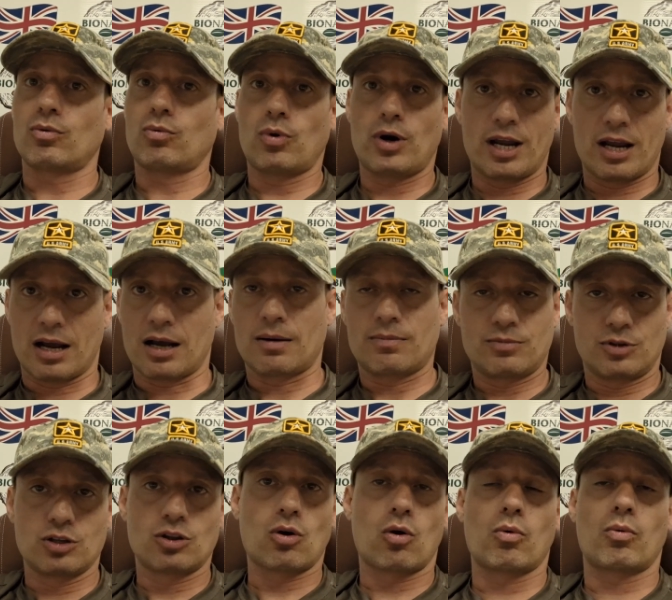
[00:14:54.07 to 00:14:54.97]
We are,
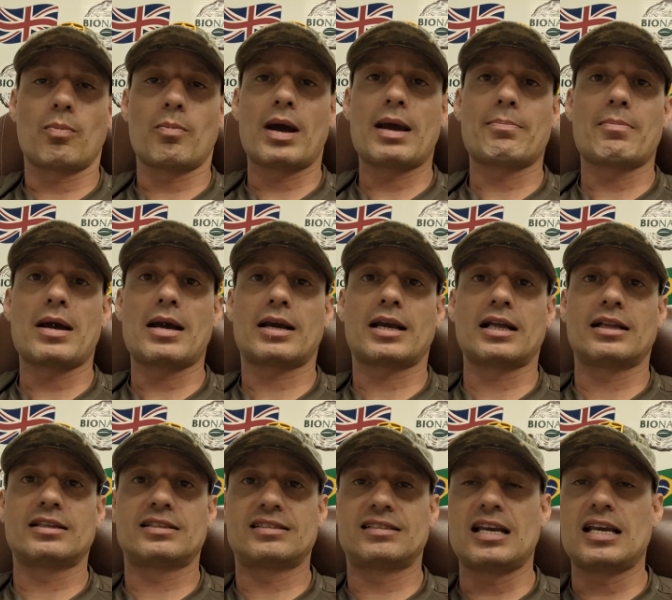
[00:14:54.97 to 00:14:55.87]
you know, ma
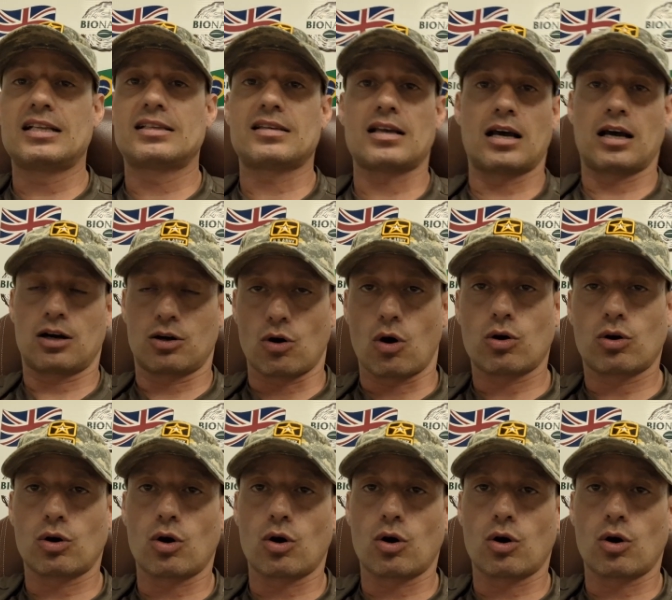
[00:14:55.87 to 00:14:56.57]
making seeds, uh, grow,